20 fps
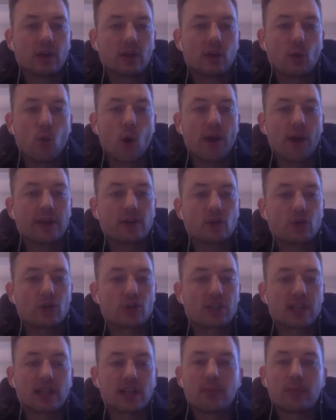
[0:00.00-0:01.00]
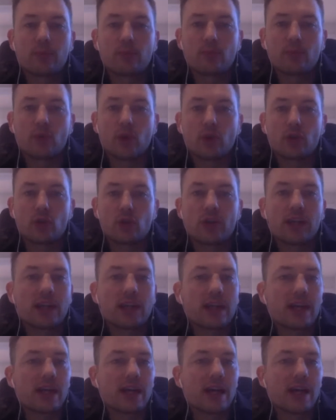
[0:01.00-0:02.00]
wanted to sell them during
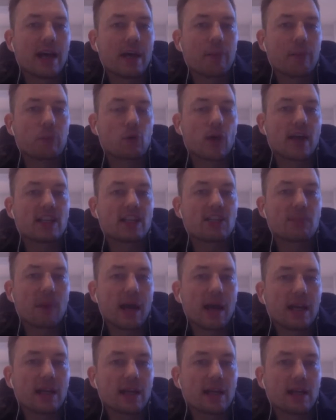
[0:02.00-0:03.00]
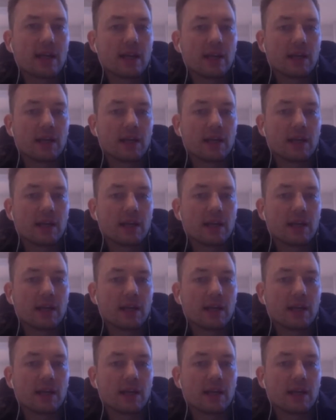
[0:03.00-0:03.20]
a price spike.